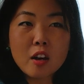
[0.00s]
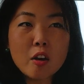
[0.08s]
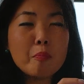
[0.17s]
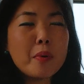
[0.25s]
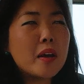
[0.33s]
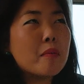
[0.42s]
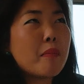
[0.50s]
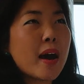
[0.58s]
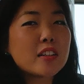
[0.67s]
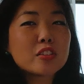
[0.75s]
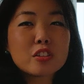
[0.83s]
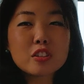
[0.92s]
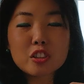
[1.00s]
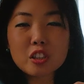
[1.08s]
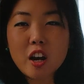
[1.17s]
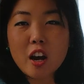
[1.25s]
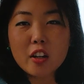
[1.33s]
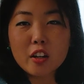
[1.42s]
of Ambassador
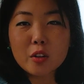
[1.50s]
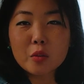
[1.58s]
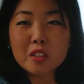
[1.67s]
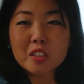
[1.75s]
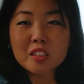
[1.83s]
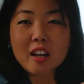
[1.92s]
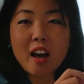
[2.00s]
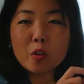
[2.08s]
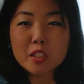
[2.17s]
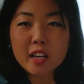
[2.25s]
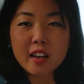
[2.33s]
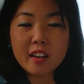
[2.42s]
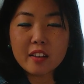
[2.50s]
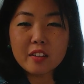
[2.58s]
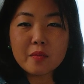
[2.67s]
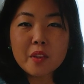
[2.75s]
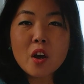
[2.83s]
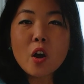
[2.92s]
Chicago, which is a hotel.
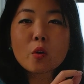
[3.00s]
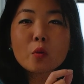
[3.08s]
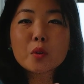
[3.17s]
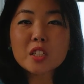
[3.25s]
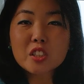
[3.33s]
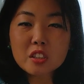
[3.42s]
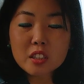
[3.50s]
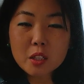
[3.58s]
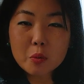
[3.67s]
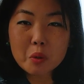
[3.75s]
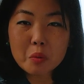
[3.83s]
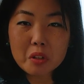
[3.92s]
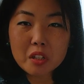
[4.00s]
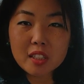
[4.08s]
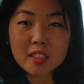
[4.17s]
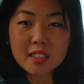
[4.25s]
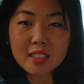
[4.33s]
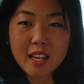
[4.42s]
Originally, we were going to
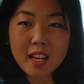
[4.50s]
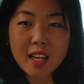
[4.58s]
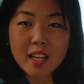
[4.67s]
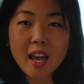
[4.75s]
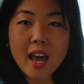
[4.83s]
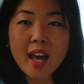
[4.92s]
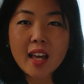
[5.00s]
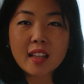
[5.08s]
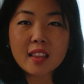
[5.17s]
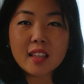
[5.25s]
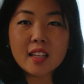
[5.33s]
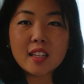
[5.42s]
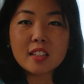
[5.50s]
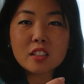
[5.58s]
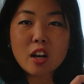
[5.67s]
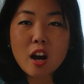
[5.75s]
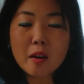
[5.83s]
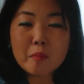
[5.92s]
stay at the
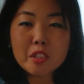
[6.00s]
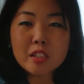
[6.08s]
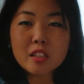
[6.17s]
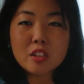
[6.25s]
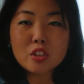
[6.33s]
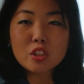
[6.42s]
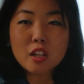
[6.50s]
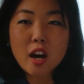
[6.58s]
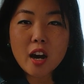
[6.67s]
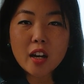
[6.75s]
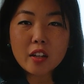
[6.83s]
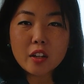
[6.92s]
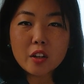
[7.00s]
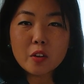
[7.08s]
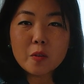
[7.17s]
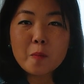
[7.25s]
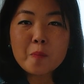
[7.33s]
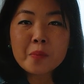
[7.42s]
Thompson Chicago,